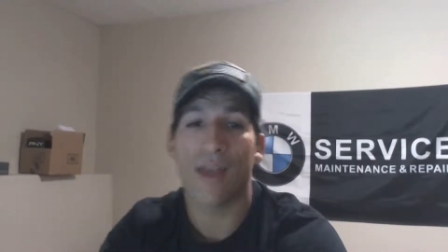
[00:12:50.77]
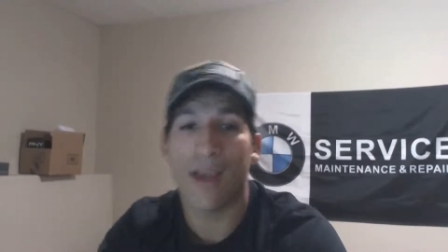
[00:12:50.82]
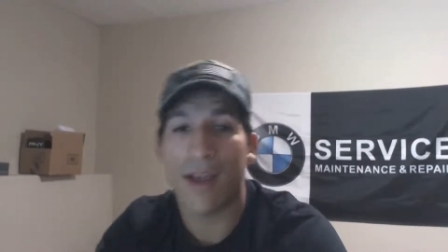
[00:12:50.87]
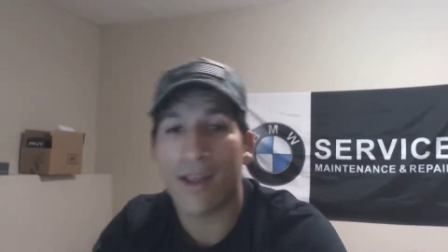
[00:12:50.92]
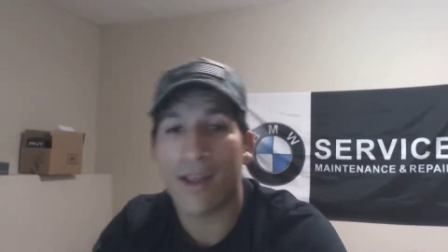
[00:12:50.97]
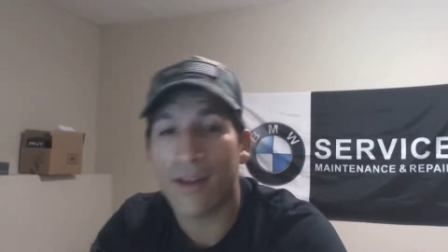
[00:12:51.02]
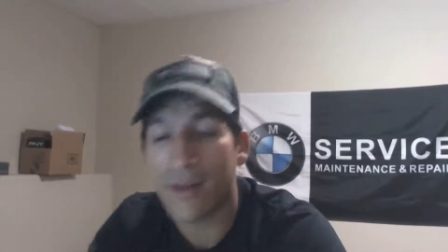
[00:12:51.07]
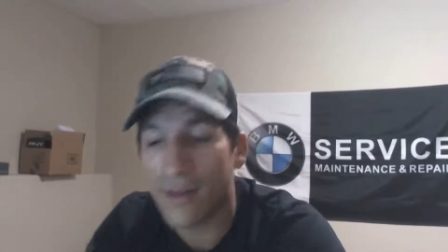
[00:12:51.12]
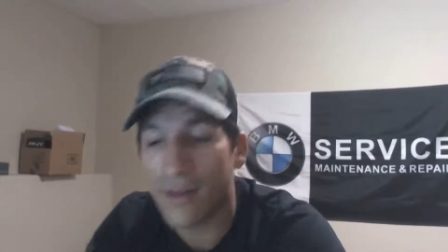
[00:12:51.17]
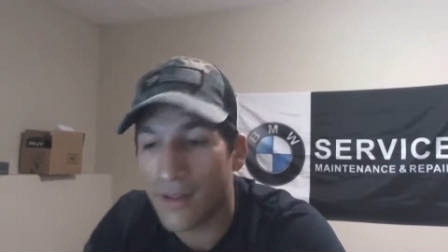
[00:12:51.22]

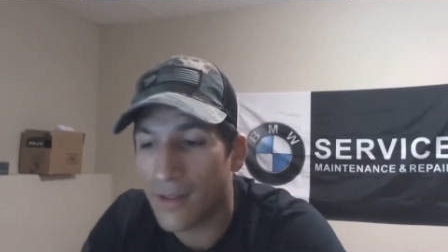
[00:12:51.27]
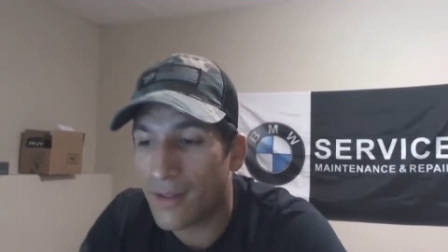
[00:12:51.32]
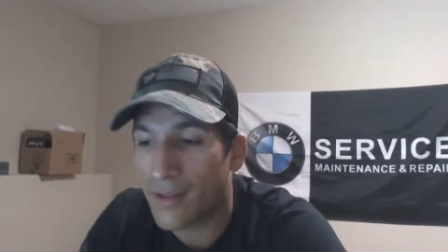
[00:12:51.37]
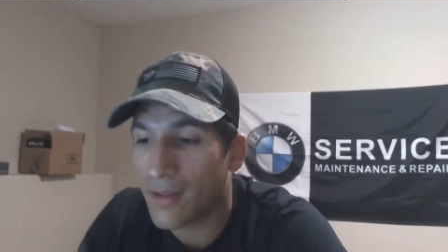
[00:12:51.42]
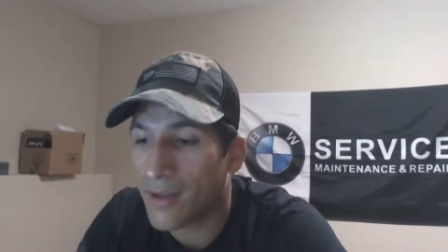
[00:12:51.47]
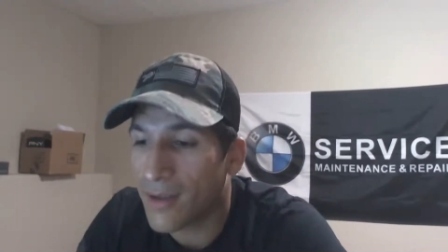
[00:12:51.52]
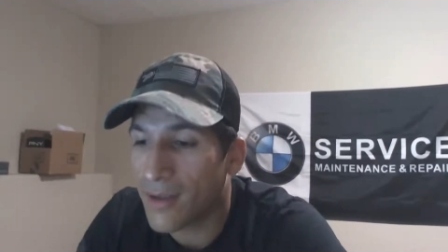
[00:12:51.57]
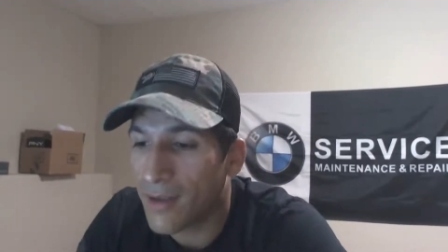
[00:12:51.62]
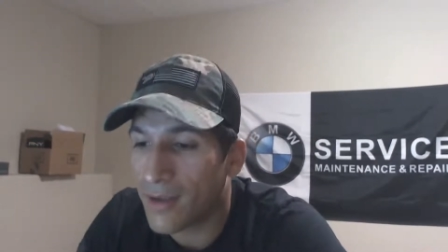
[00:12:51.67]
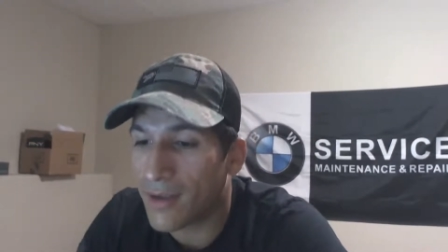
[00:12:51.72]
that.
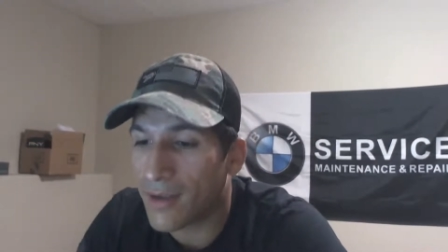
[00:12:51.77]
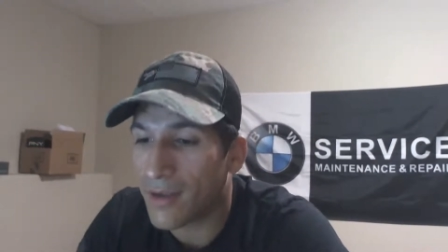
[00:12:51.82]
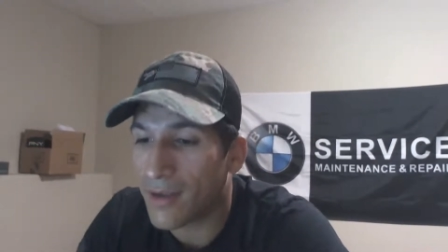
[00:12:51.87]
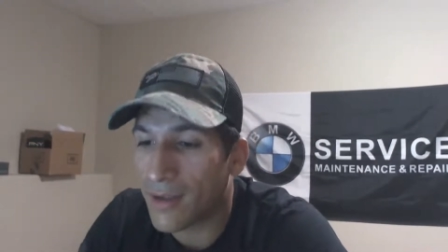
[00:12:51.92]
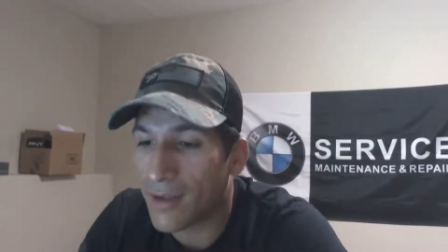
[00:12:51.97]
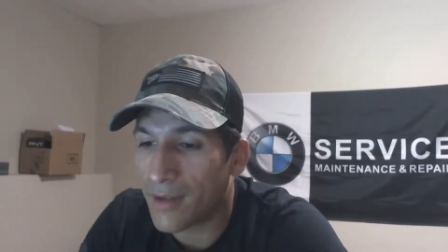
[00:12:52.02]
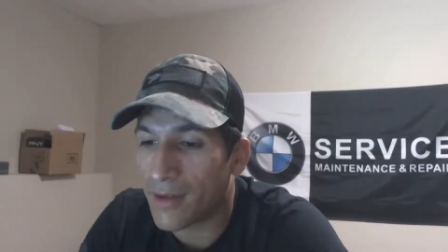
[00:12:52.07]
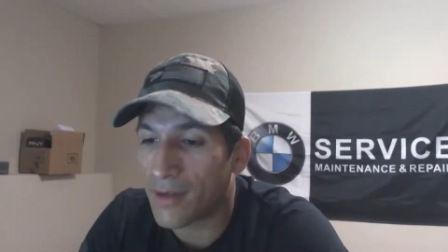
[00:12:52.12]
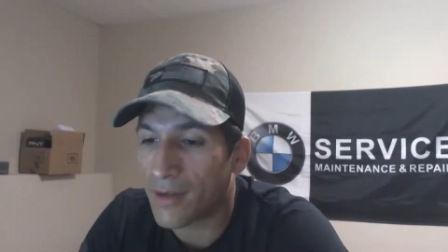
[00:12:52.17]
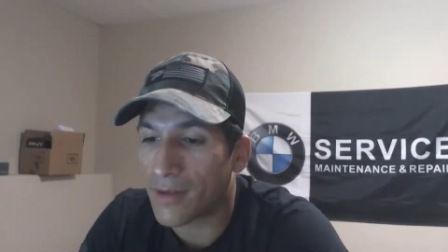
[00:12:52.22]

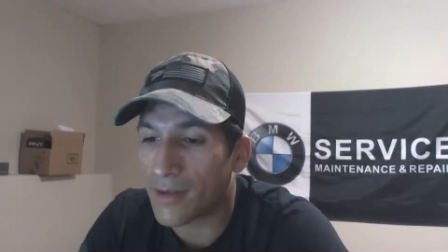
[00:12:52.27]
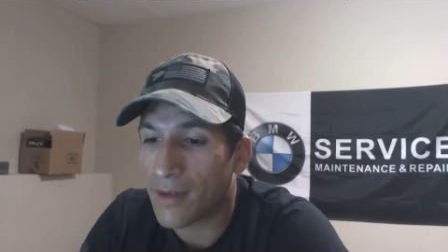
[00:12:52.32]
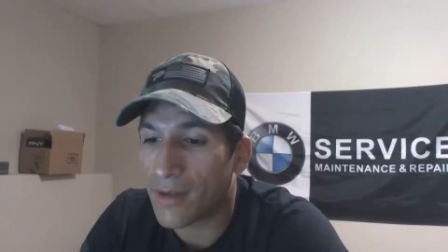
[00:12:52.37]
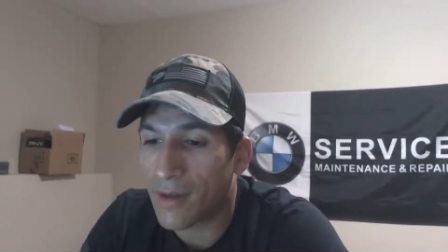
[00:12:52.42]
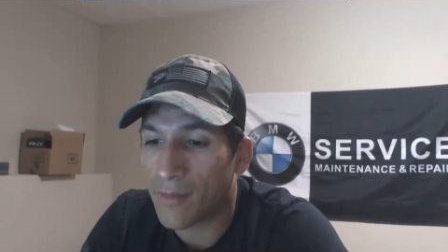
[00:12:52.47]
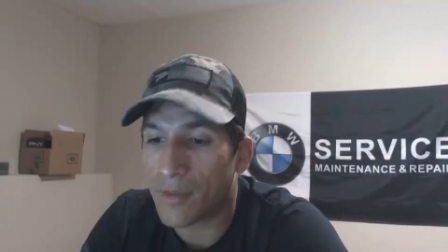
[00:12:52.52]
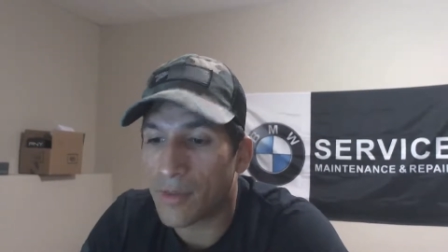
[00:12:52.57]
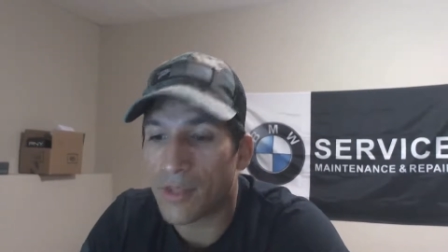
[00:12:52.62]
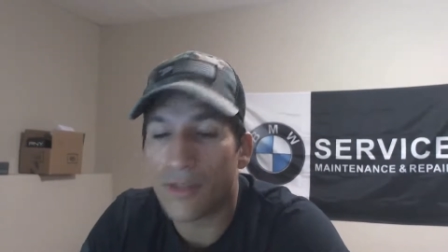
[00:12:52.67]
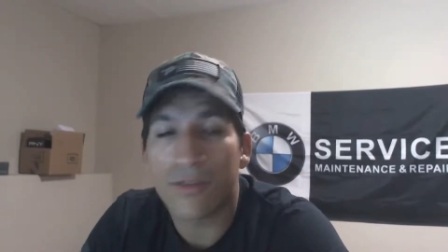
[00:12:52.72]
And
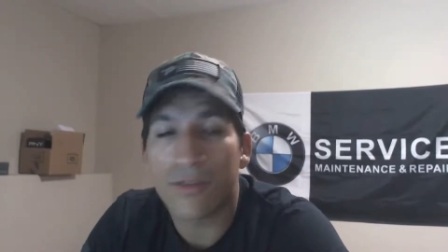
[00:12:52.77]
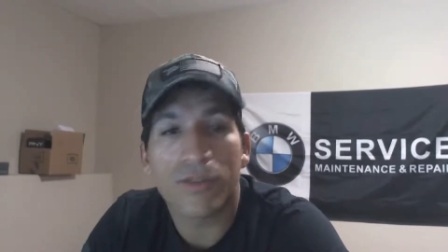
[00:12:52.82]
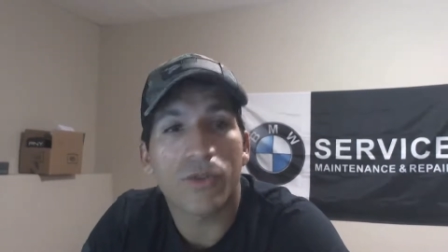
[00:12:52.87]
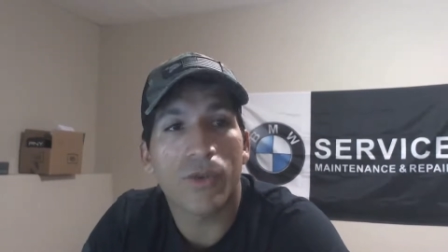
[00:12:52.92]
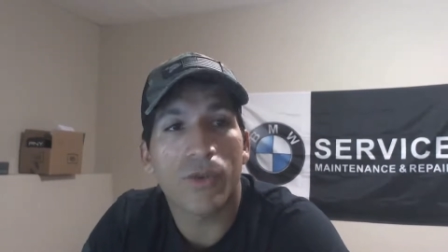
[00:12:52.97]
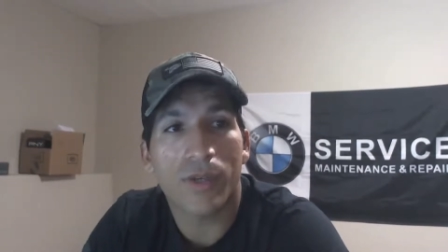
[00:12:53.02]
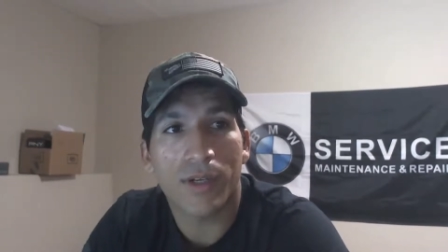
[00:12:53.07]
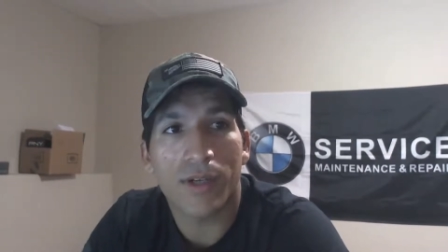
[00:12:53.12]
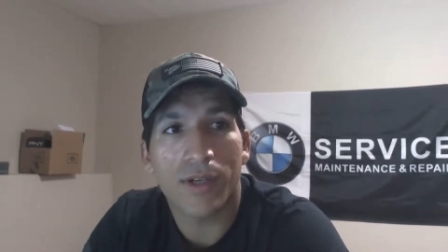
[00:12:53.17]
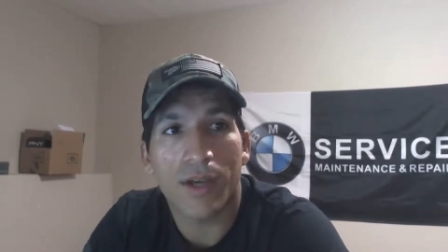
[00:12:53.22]
coming into it,